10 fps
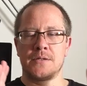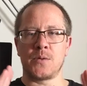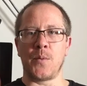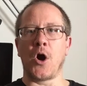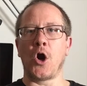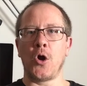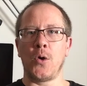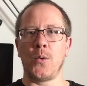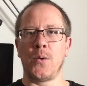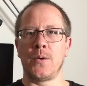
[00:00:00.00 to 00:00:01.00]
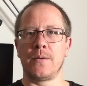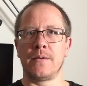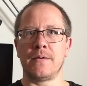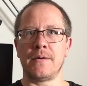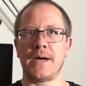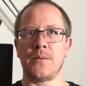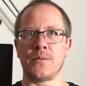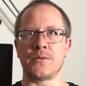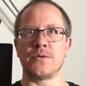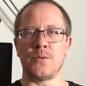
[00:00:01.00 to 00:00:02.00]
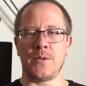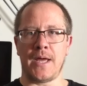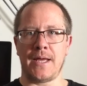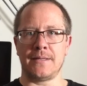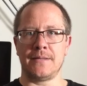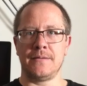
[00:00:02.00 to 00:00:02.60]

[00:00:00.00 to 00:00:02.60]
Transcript: tomorrow, I will do that.